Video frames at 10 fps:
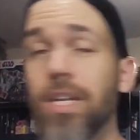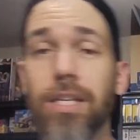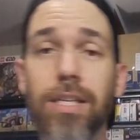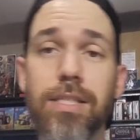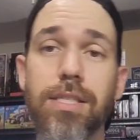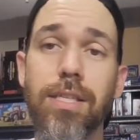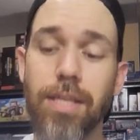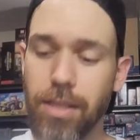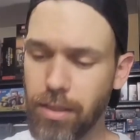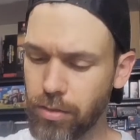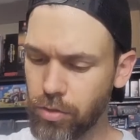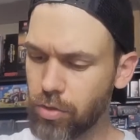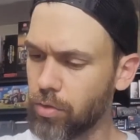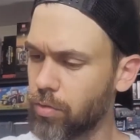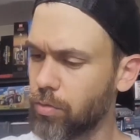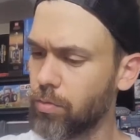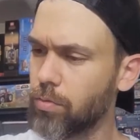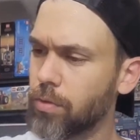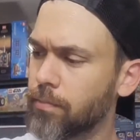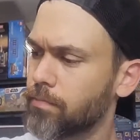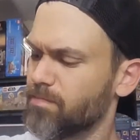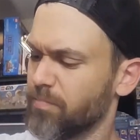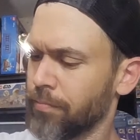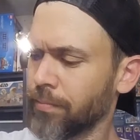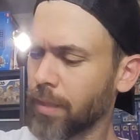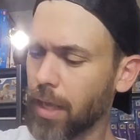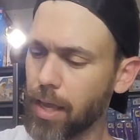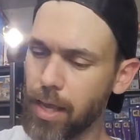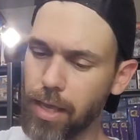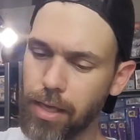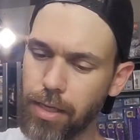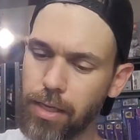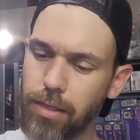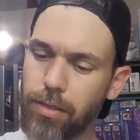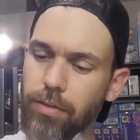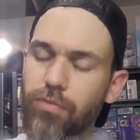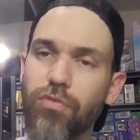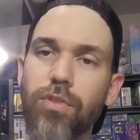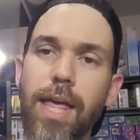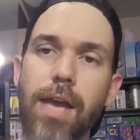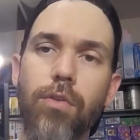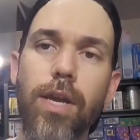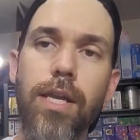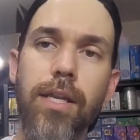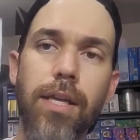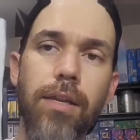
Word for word: fit it into a flat rate